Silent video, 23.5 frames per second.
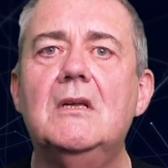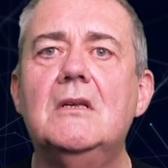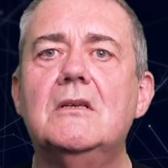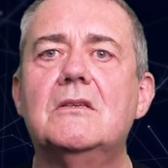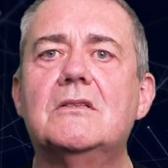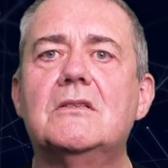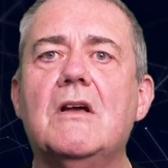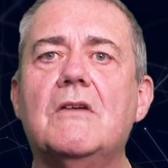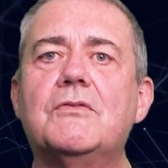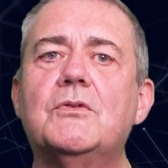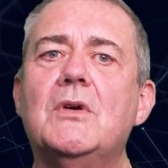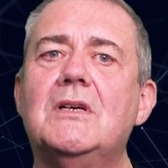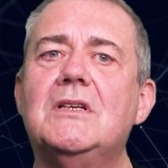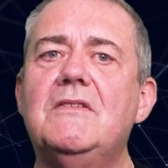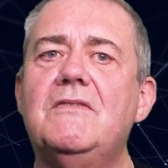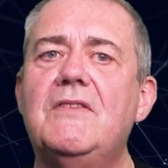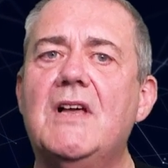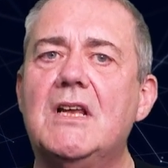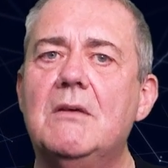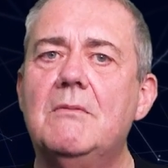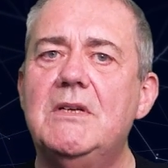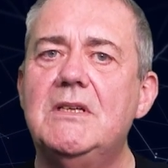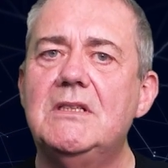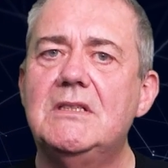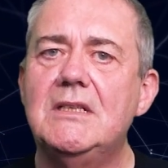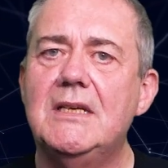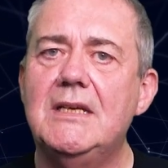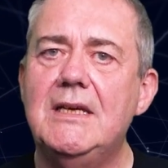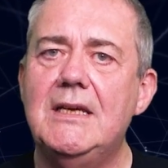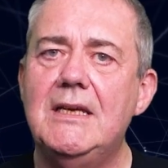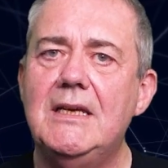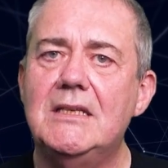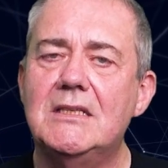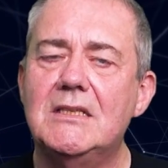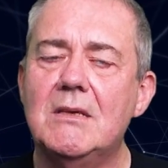Software development
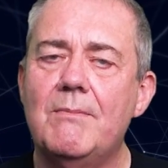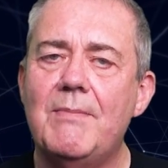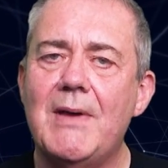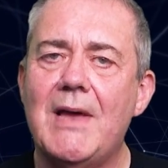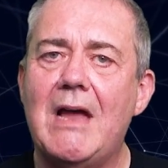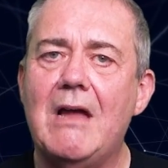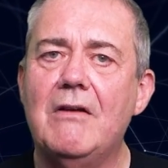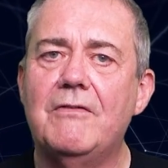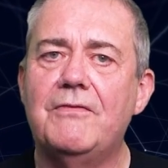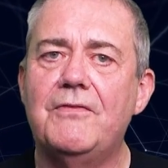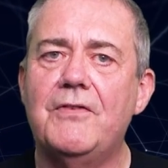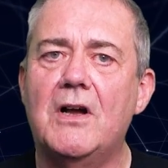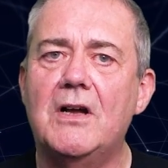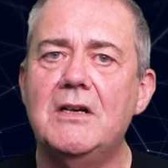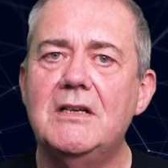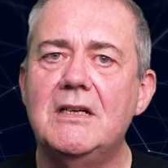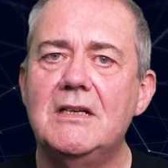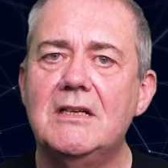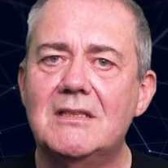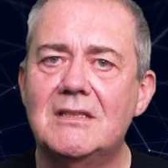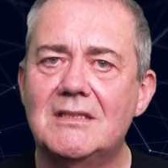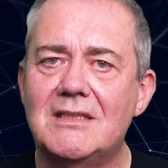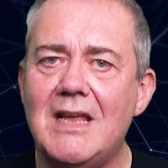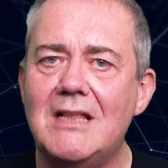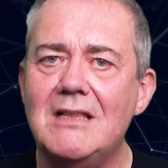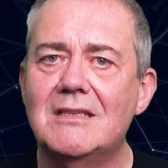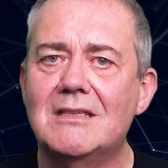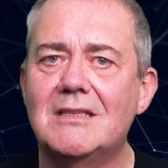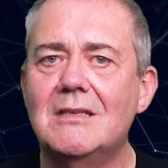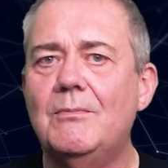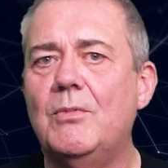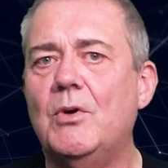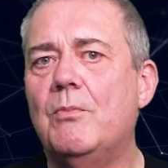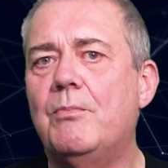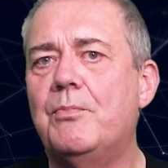is about finding
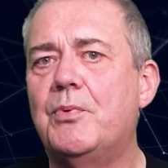sensible,